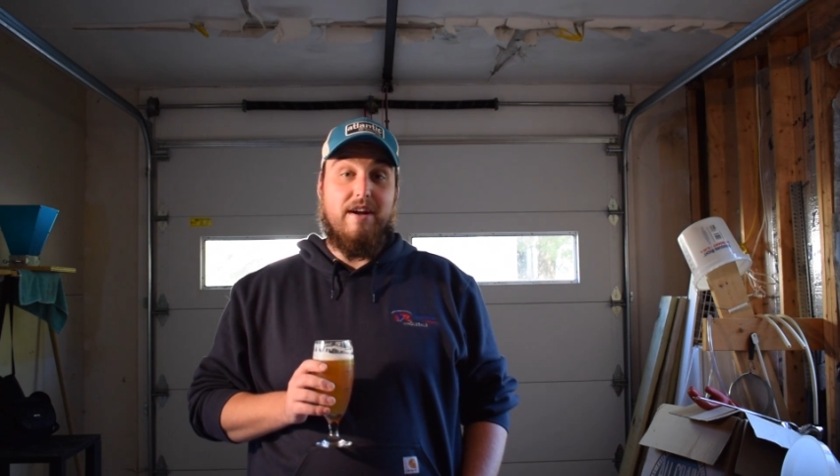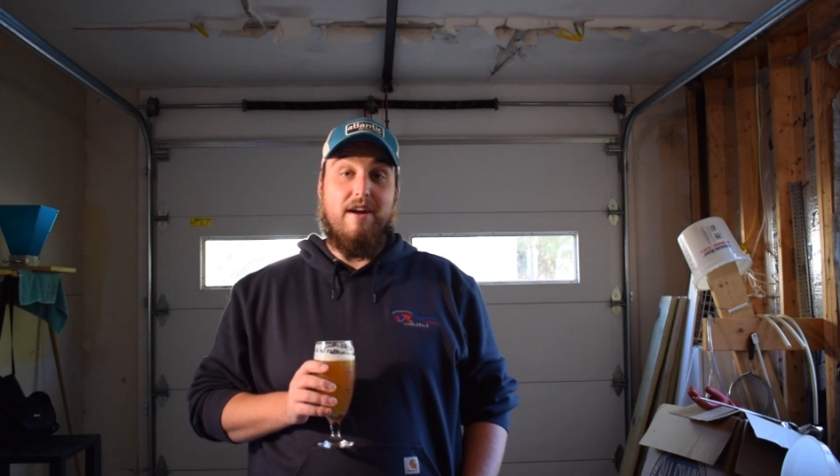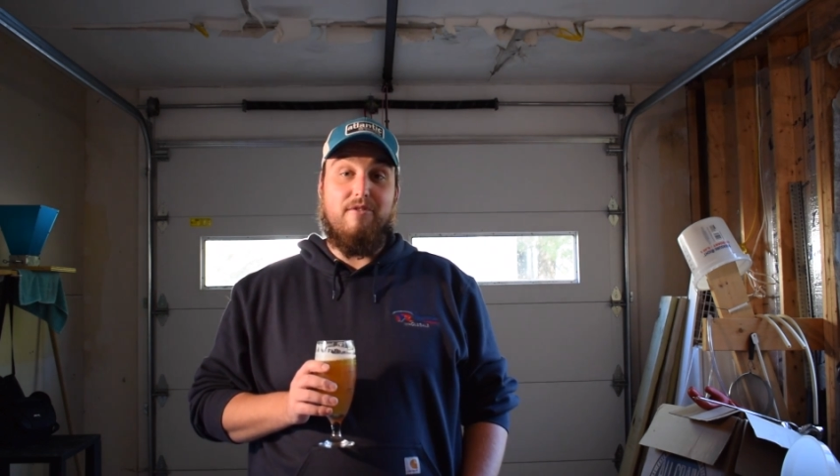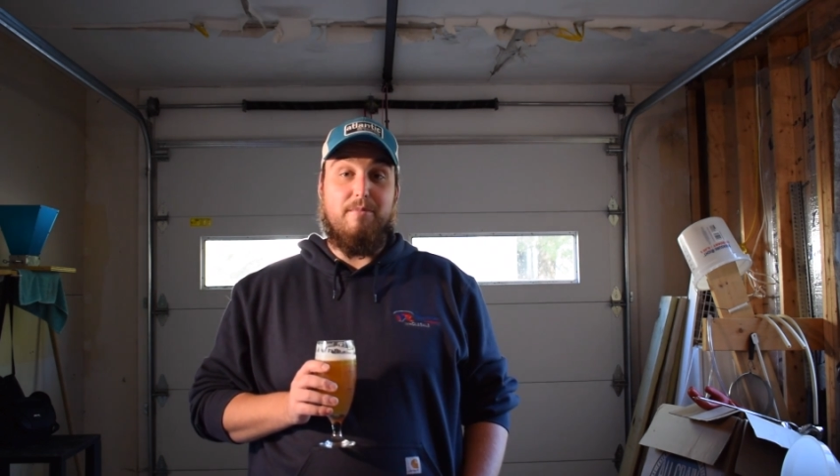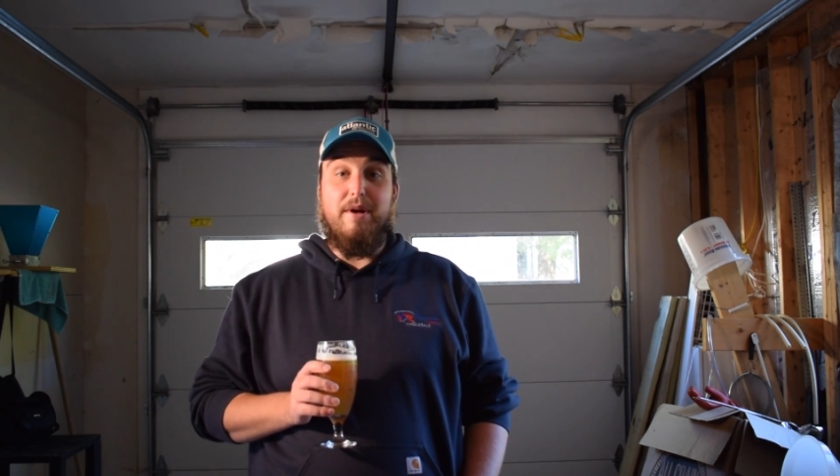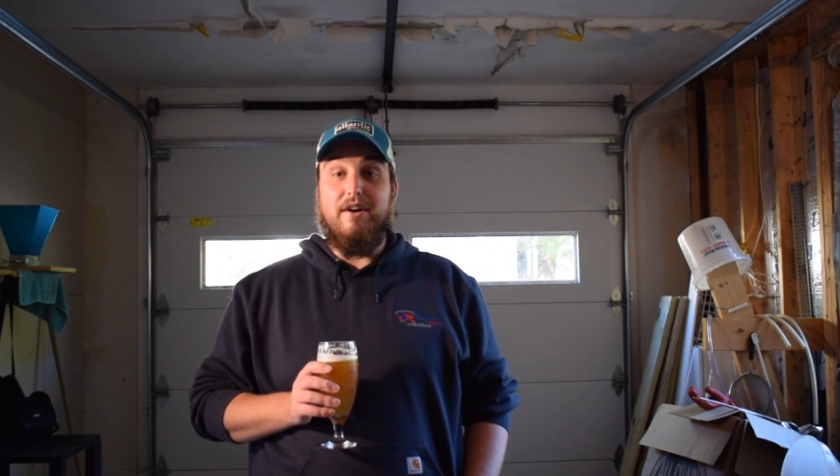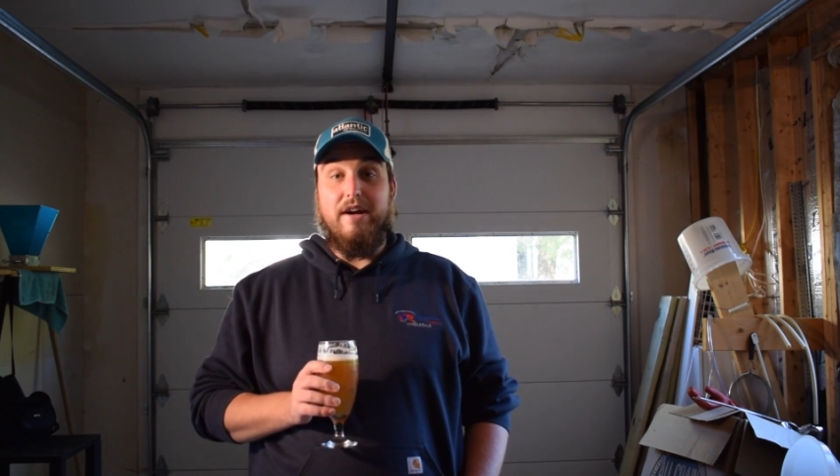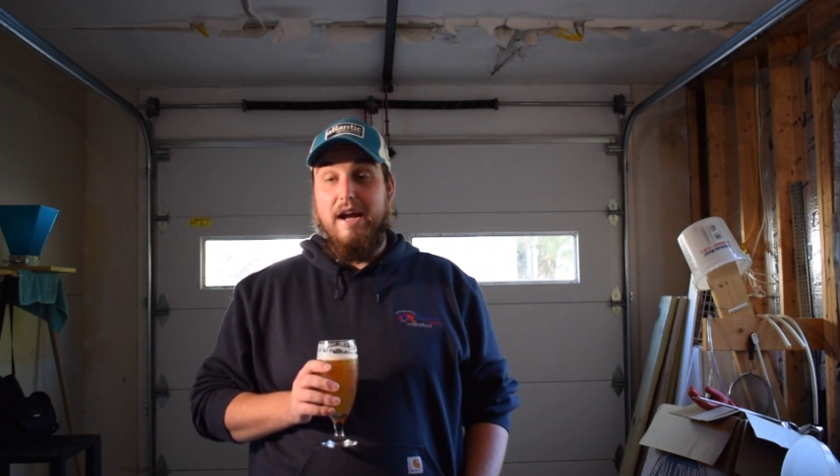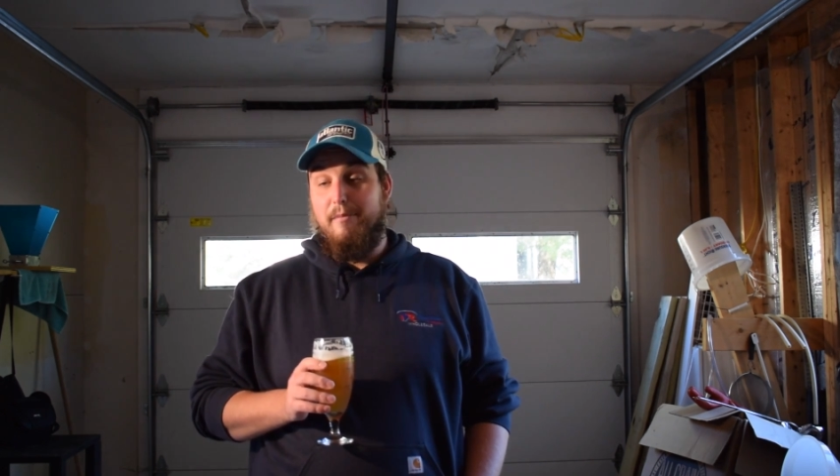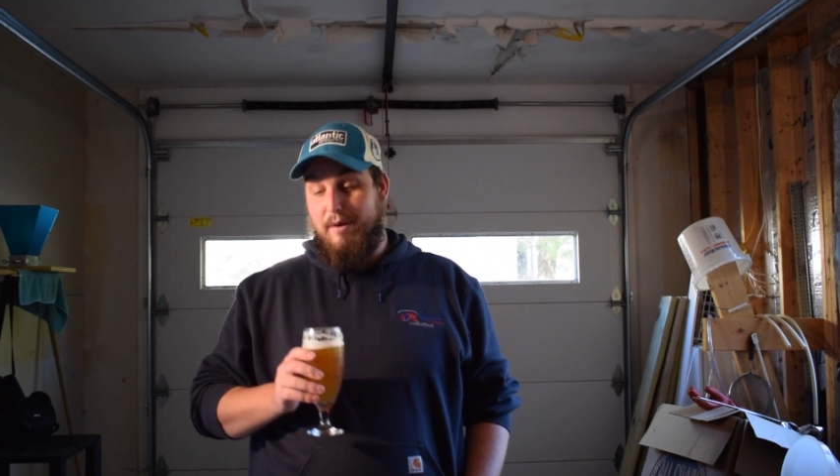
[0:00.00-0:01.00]
Every beer
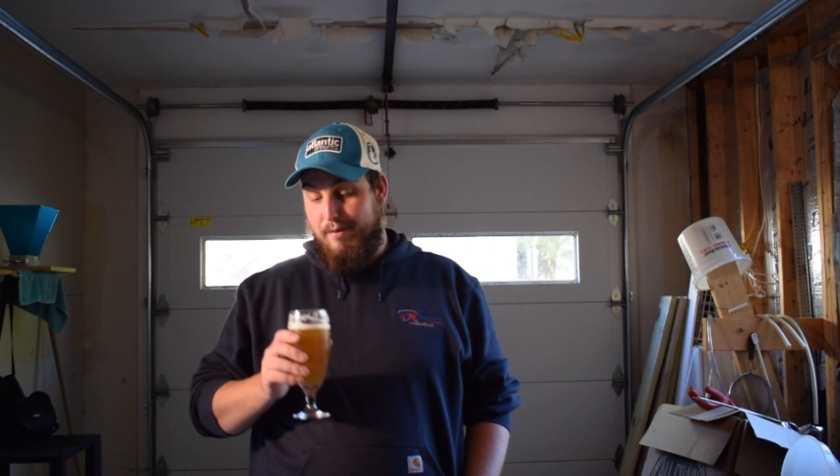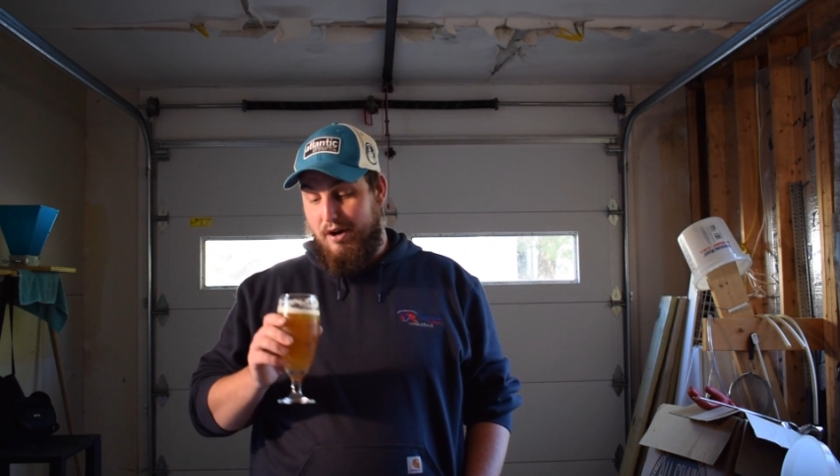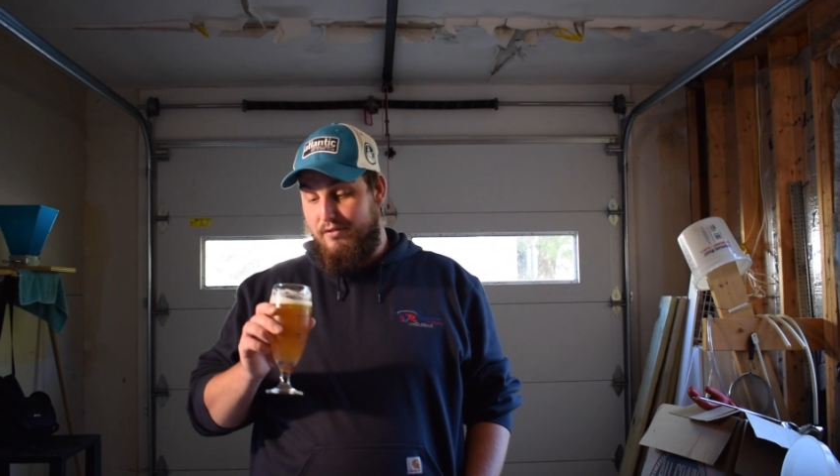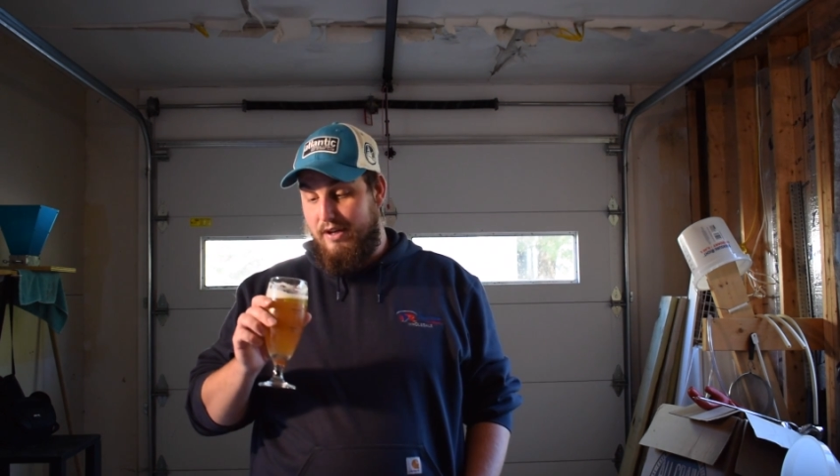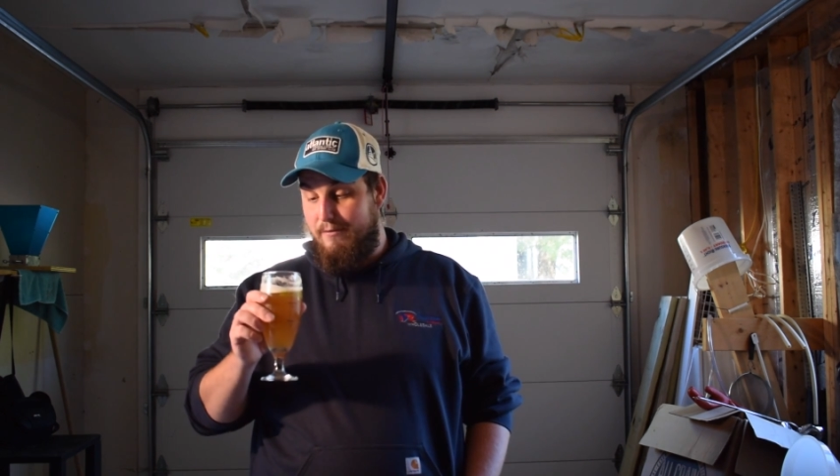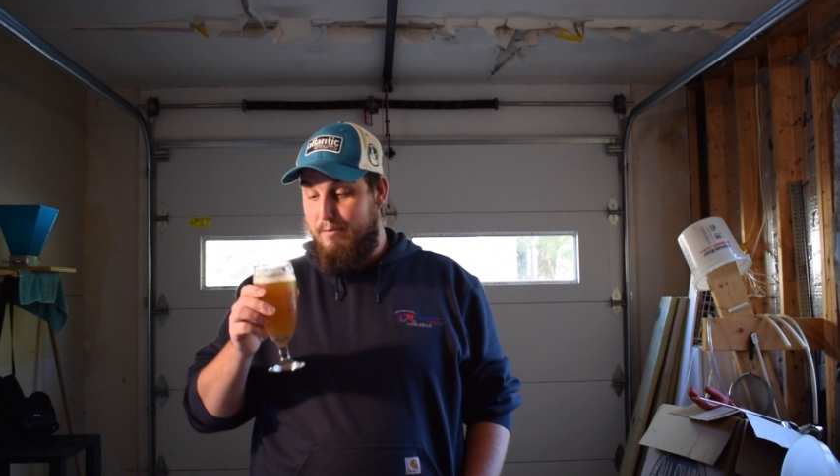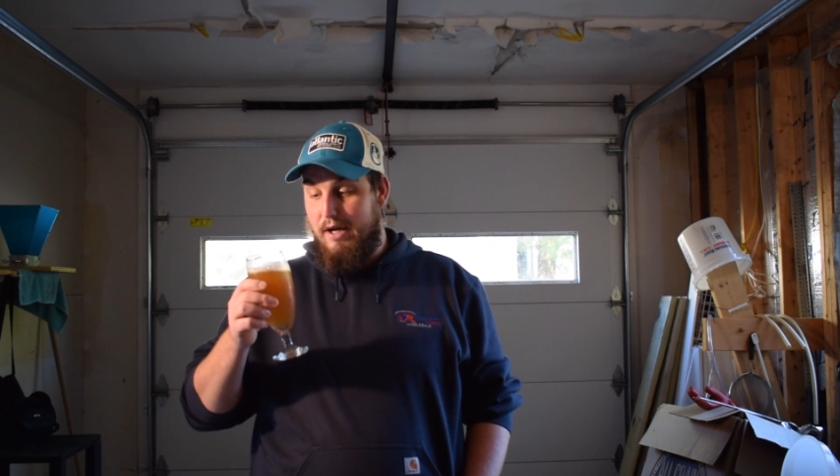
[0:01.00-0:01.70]
can't be perfect,